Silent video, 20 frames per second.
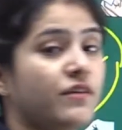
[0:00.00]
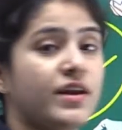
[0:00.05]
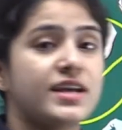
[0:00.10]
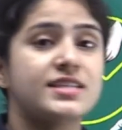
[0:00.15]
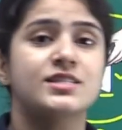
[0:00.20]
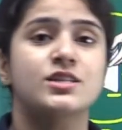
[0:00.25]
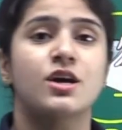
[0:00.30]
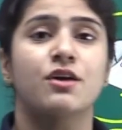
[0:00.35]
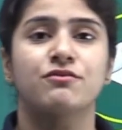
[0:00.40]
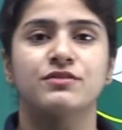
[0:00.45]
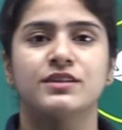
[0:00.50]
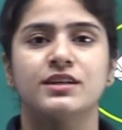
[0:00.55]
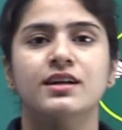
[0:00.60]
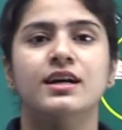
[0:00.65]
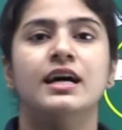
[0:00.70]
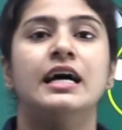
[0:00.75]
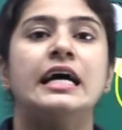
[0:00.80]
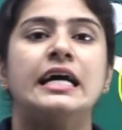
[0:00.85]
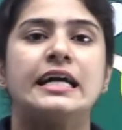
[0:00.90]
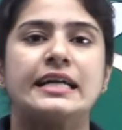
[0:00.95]
the rest of
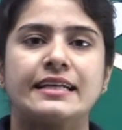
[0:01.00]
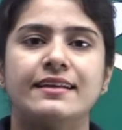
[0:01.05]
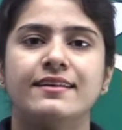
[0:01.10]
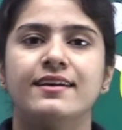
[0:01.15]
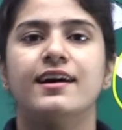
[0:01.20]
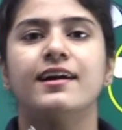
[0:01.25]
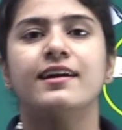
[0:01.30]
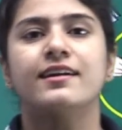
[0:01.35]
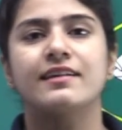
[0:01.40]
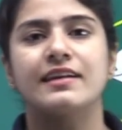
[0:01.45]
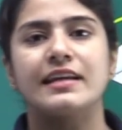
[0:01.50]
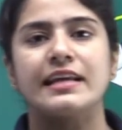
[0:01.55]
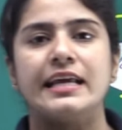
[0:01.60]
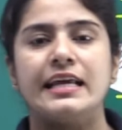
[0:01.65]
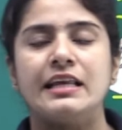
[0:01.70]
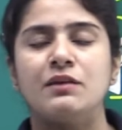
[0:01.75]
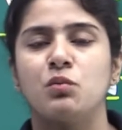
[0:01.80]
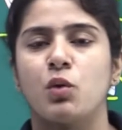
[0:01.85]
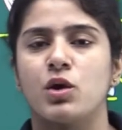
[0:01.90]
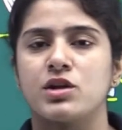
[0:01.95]
the clear
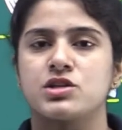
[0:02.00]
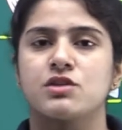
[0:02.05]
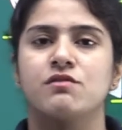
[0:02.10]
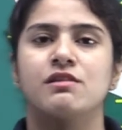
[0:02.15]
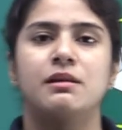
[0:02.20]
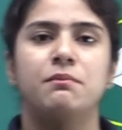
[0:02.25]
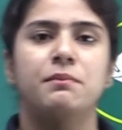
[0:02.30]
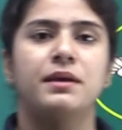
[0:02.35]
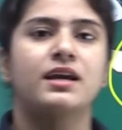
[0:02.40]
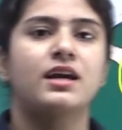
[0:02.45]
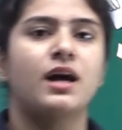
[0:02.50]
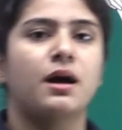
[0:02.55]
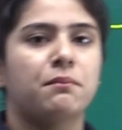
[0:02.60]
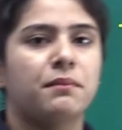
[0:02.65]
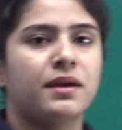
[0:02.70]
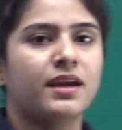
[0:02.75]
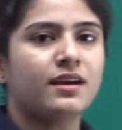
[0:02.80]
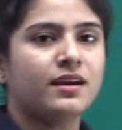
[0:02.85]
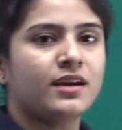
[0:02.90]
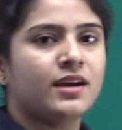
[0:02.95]
clean water will be
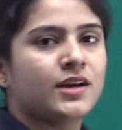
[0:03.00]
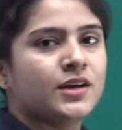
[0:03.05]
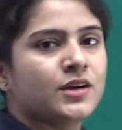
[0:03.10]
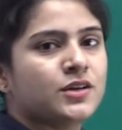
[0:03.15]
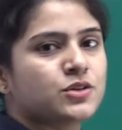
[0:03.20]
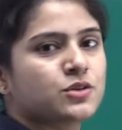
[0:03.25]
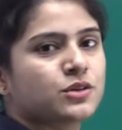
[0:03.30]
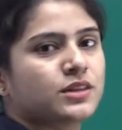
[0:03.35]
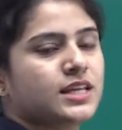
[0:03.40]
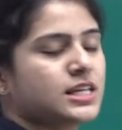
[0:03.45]
coming to